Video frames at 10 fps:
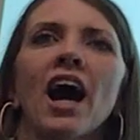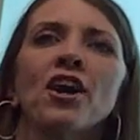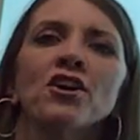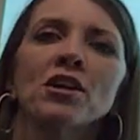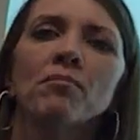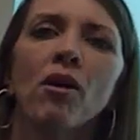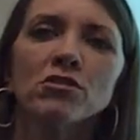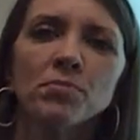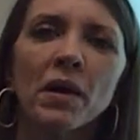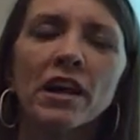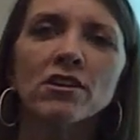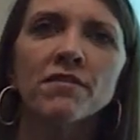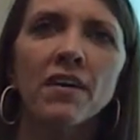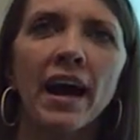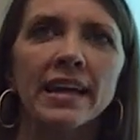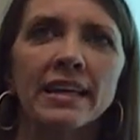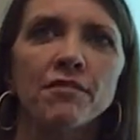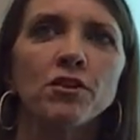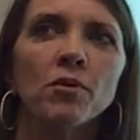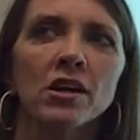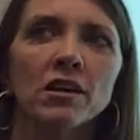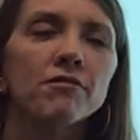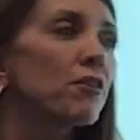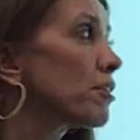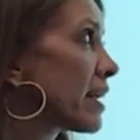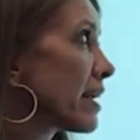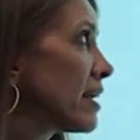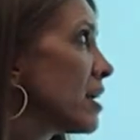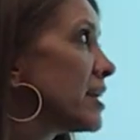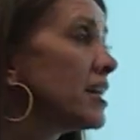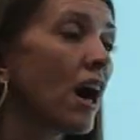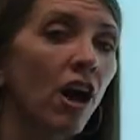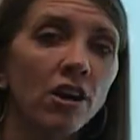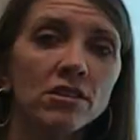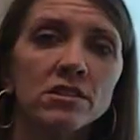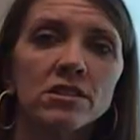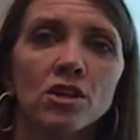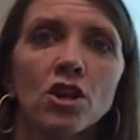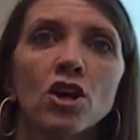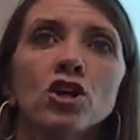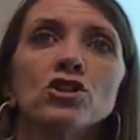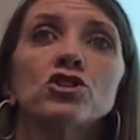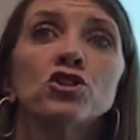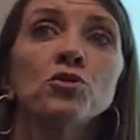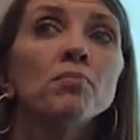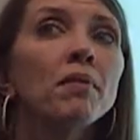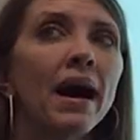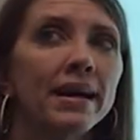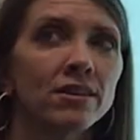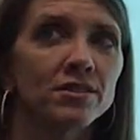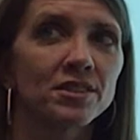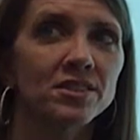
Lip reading: Are you going to multiply or divide if you are converting yards to miles?